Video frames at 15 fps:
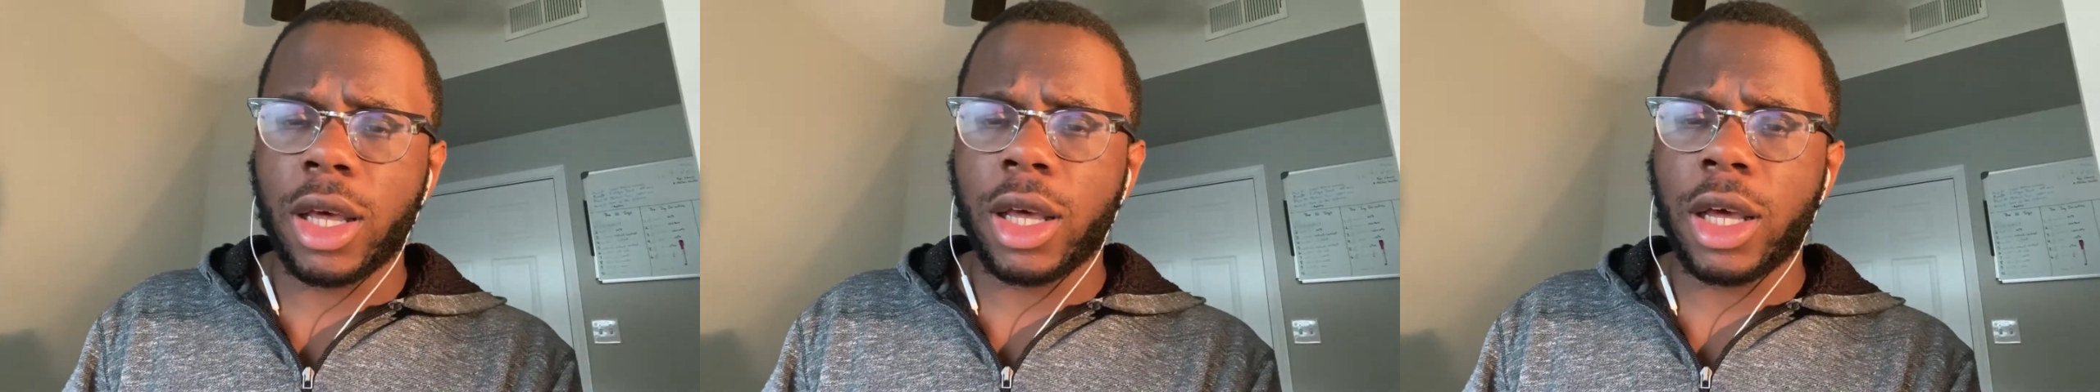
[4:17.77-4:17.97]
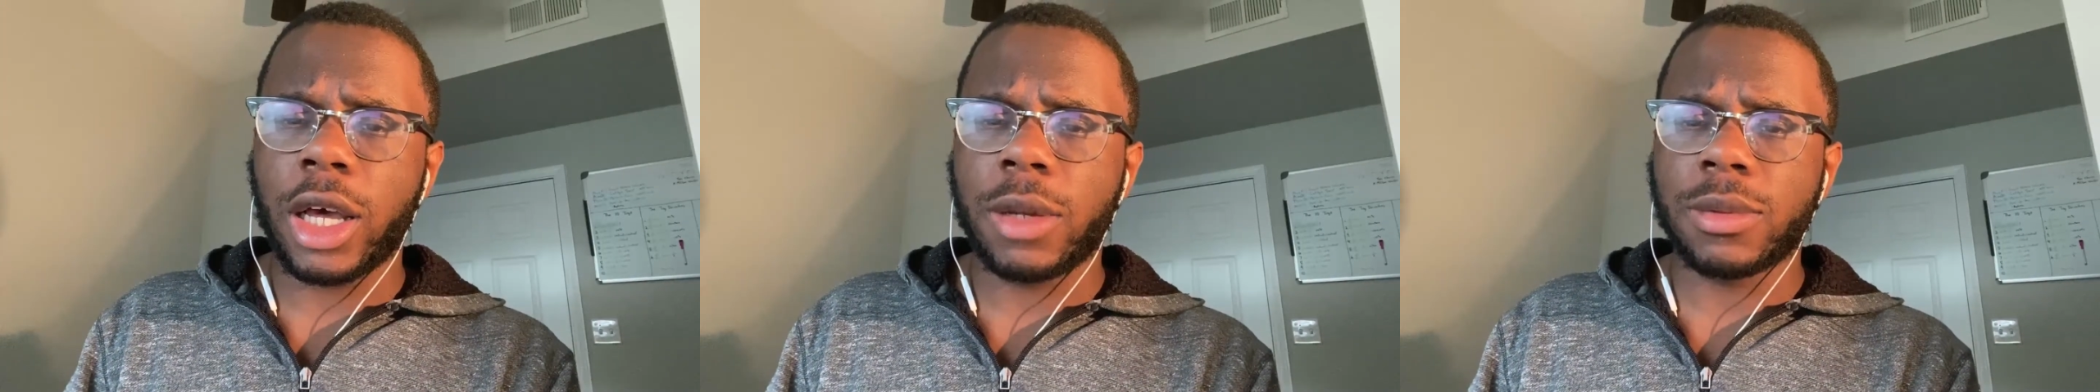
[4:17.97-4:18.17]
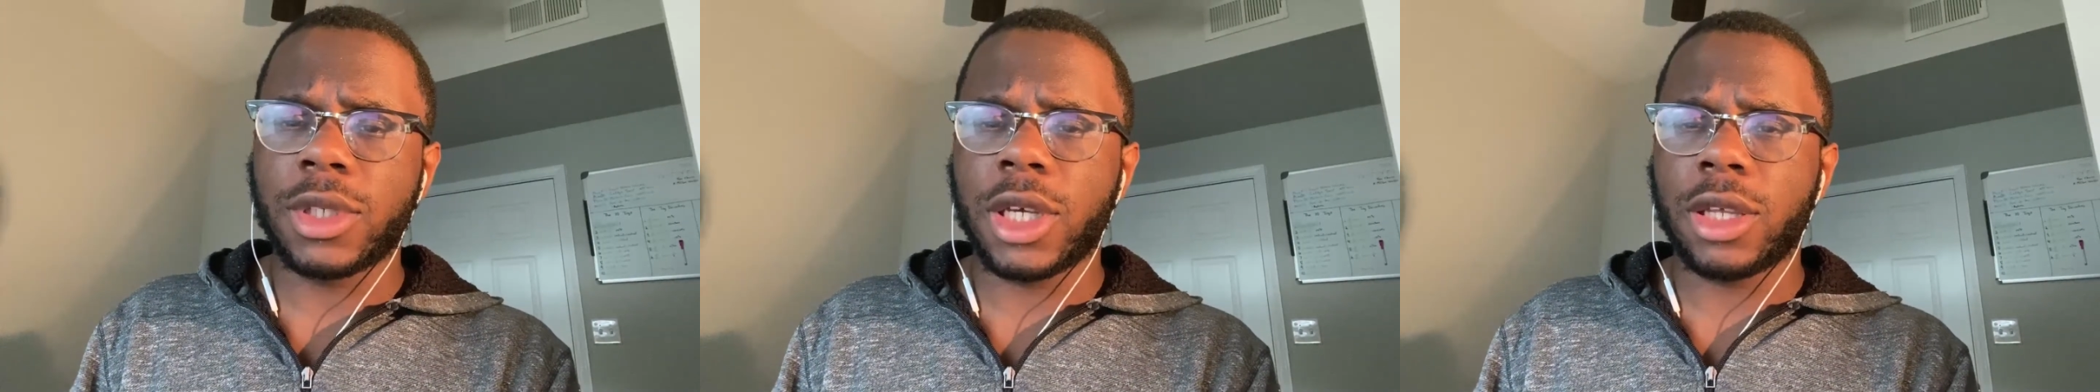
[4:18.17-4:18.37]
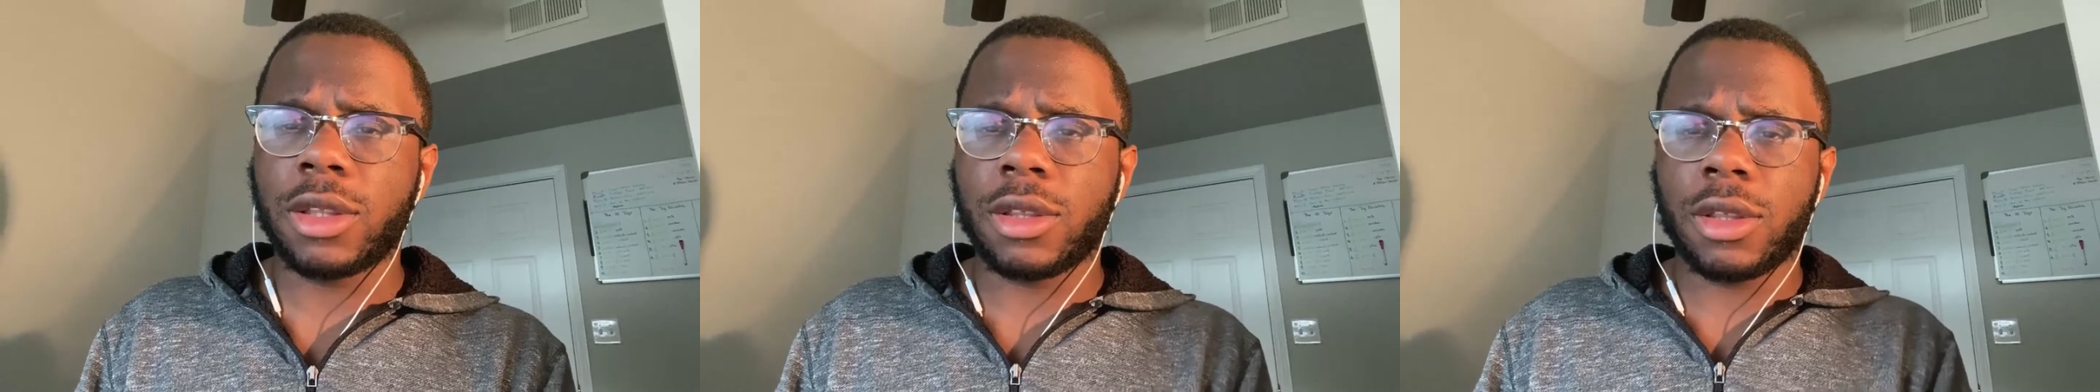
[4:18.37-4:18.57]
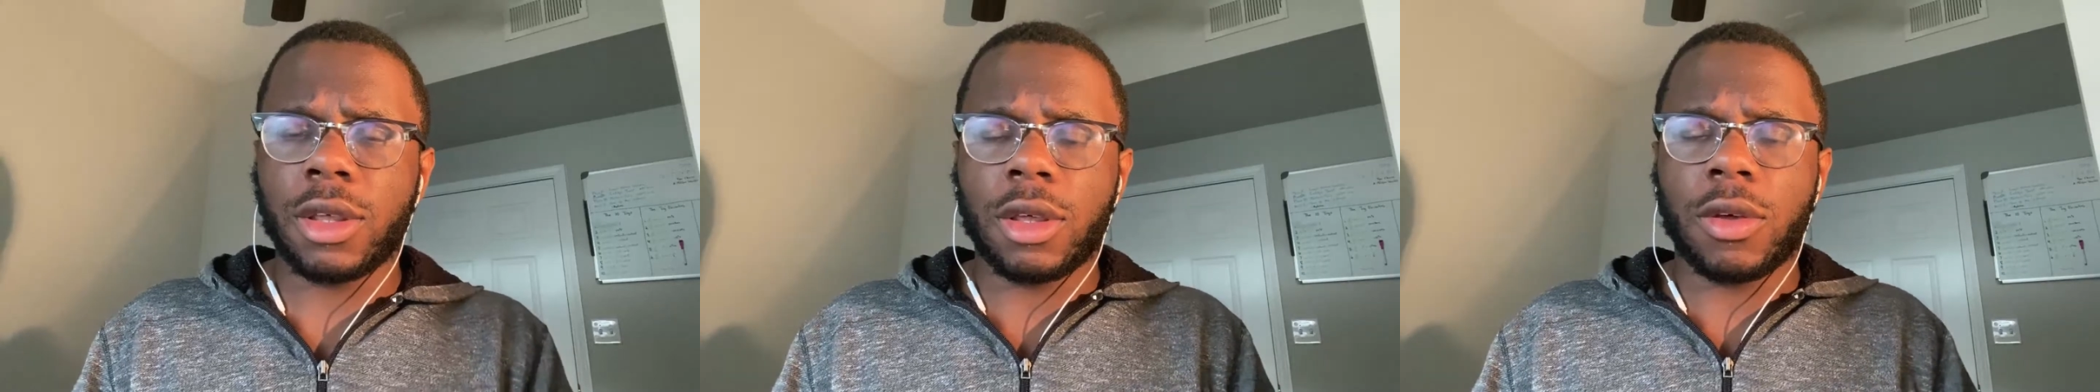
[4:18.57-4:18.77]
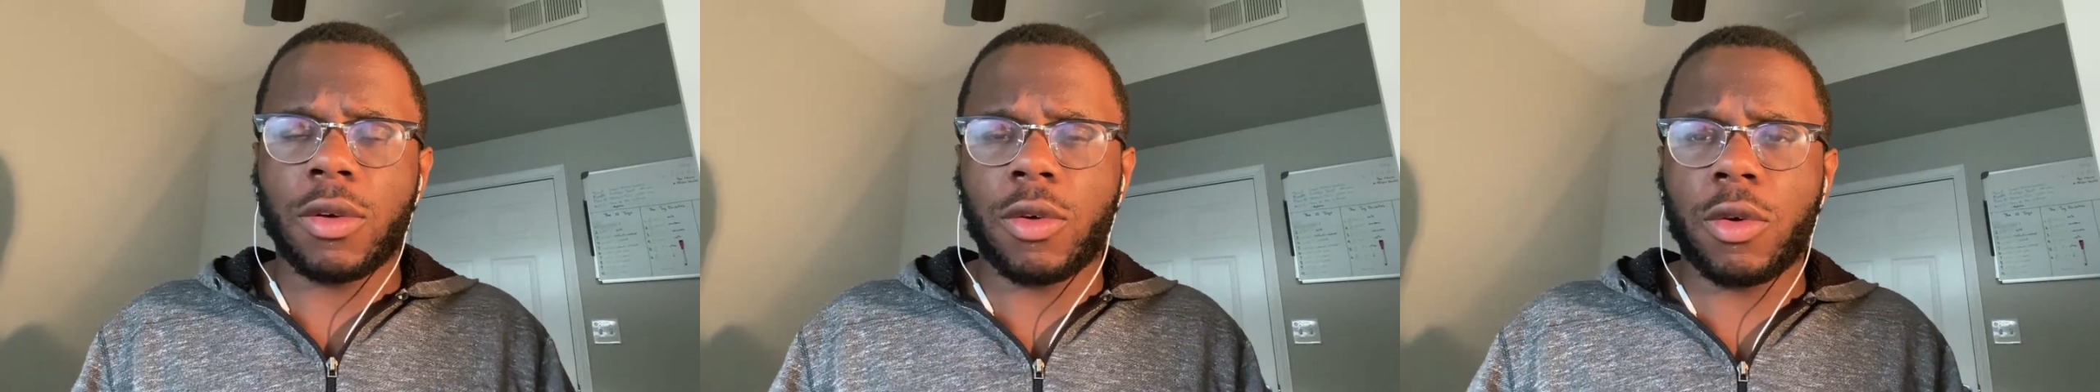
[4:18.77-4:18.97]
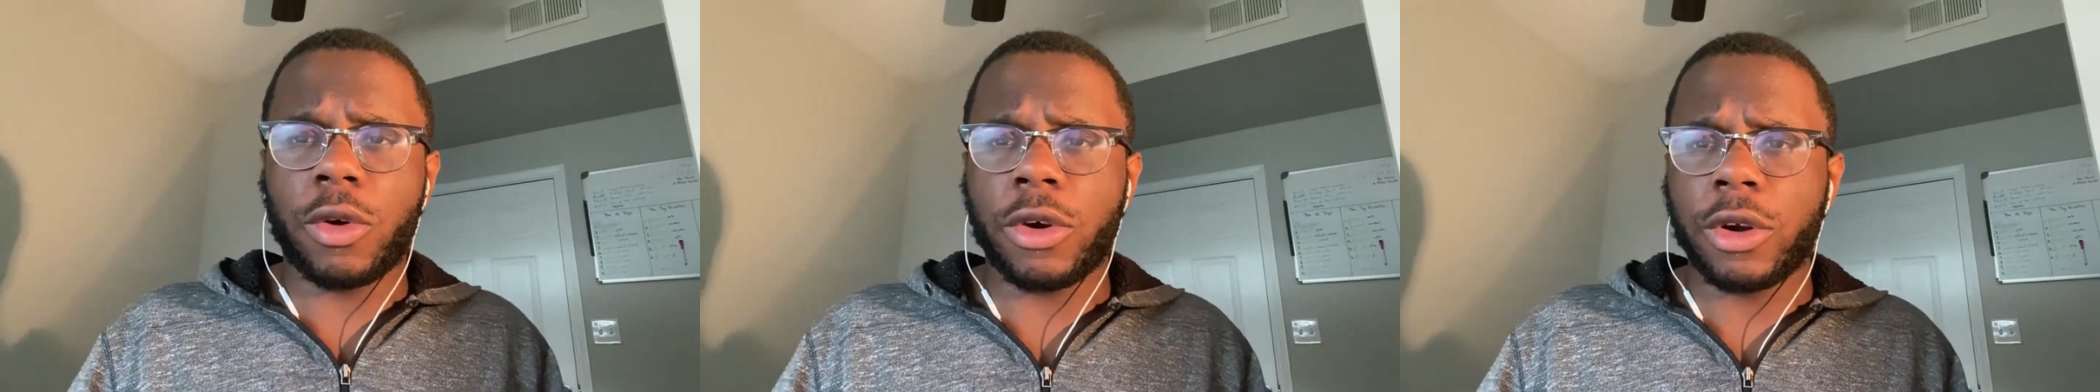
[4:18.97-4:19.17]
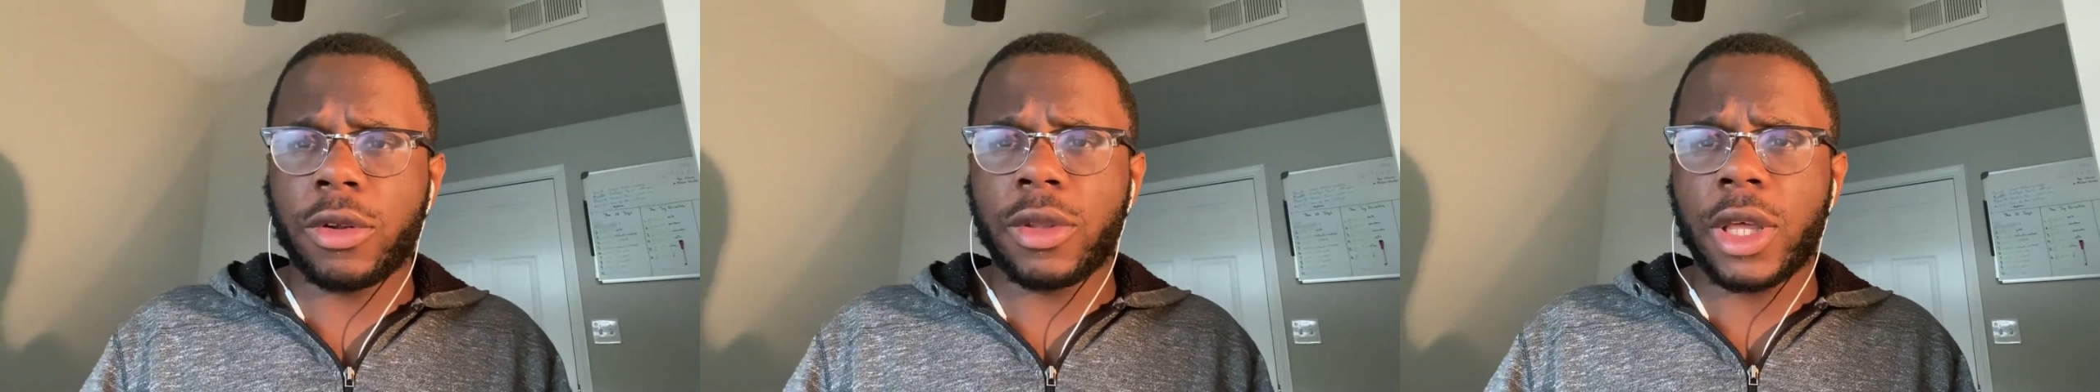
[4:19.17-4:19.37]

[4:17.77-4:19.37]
object, or